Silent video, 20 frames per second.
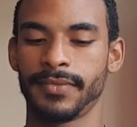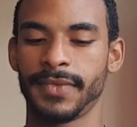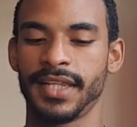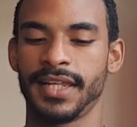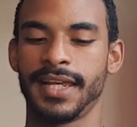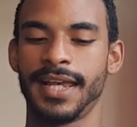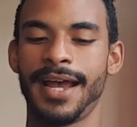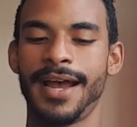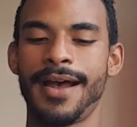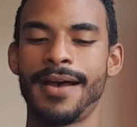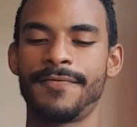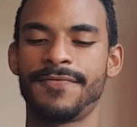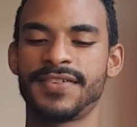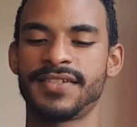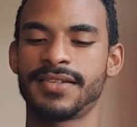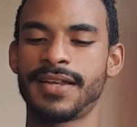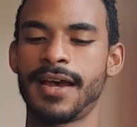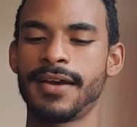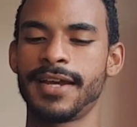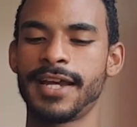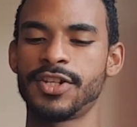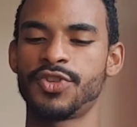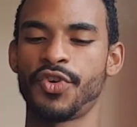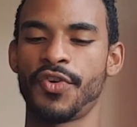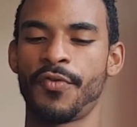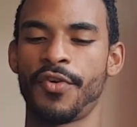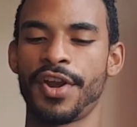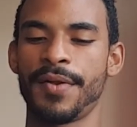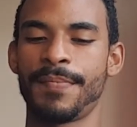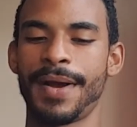Yeah, Sangetsu
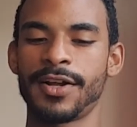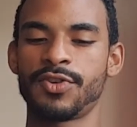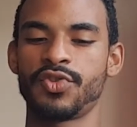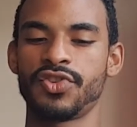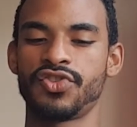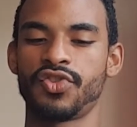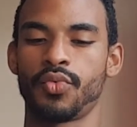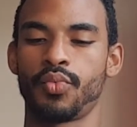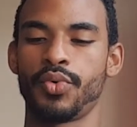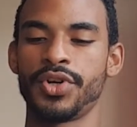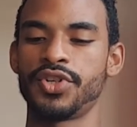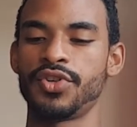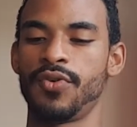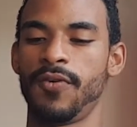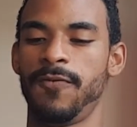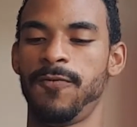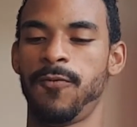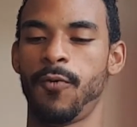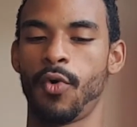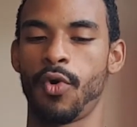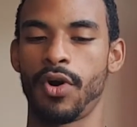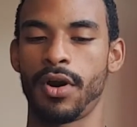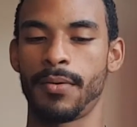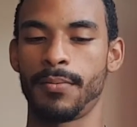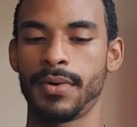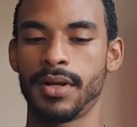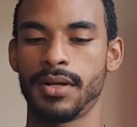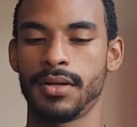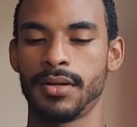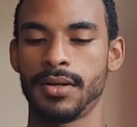reverting back to his original
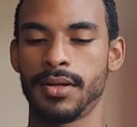form.